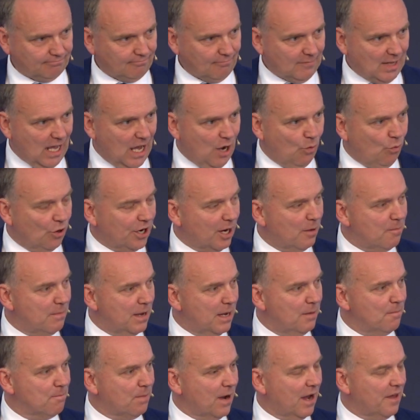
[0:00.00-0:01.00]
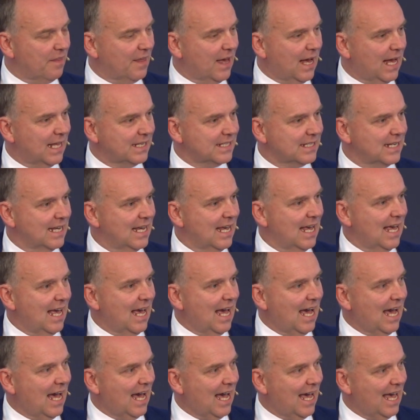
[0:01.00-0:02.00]
What I mean by that
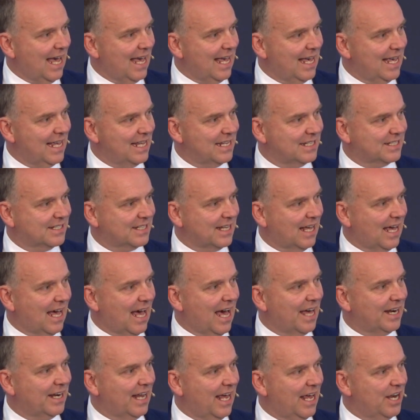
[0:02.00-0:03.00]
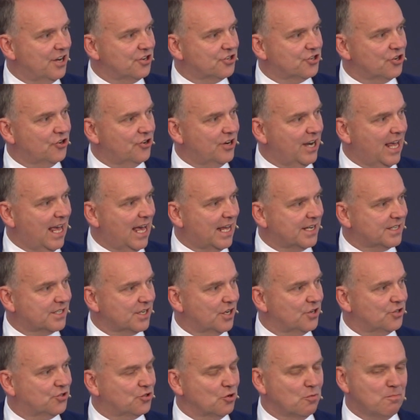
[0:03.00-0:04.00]
is an
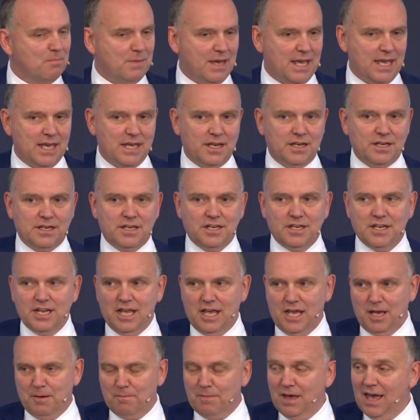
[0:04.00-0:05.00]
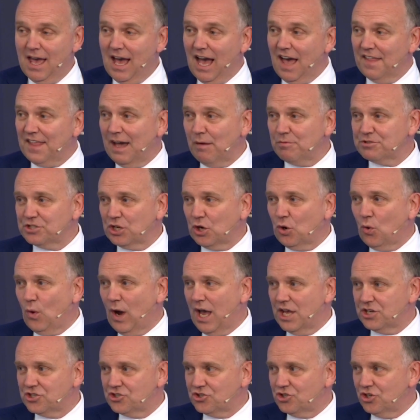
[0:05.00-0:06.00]
internet domain name. And that was a
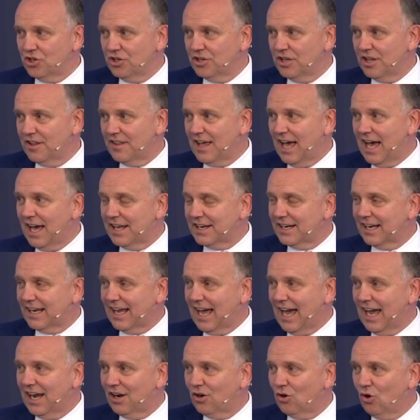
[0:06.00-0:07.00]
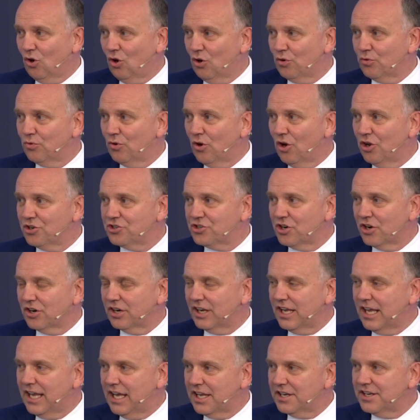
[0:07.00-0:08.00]
question that a guy called Roger
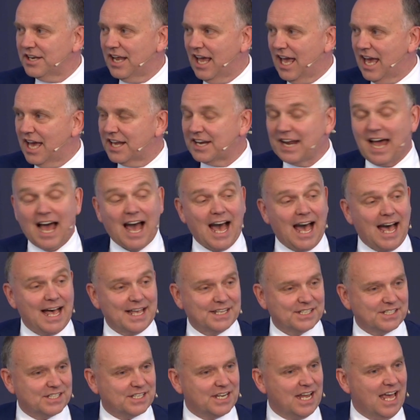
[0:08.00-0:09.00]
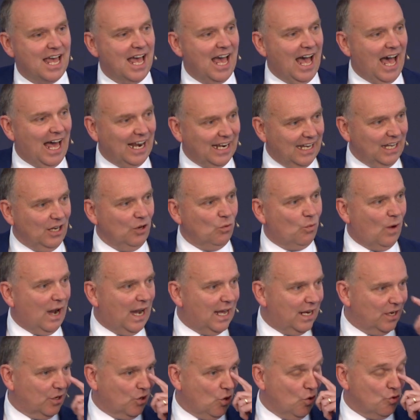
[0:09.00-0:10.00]
Cadenhead asked a little
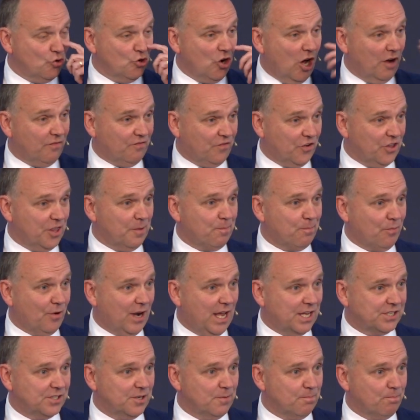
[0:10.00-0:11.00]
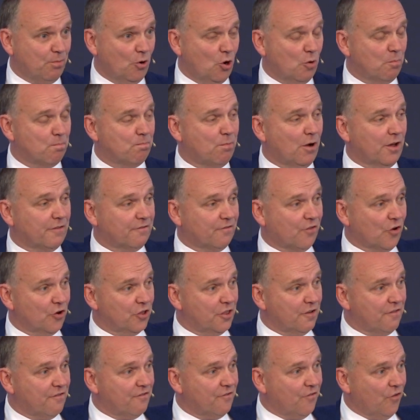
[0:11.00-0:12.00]
while ago, not for the present Pope, but for
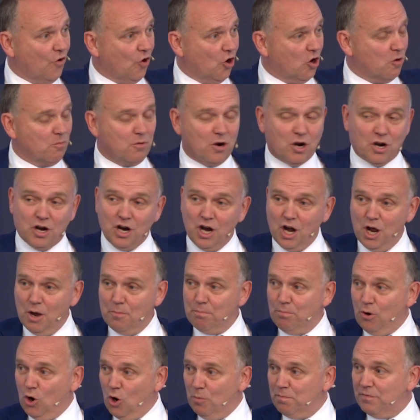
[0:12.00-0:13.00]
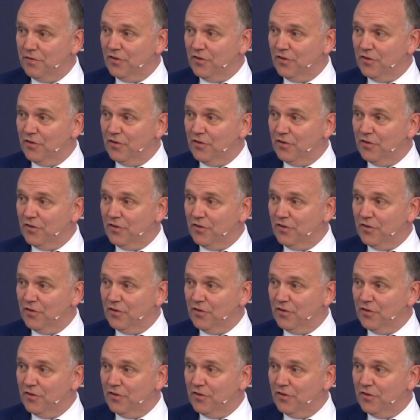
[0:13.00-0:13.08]
the former Pope.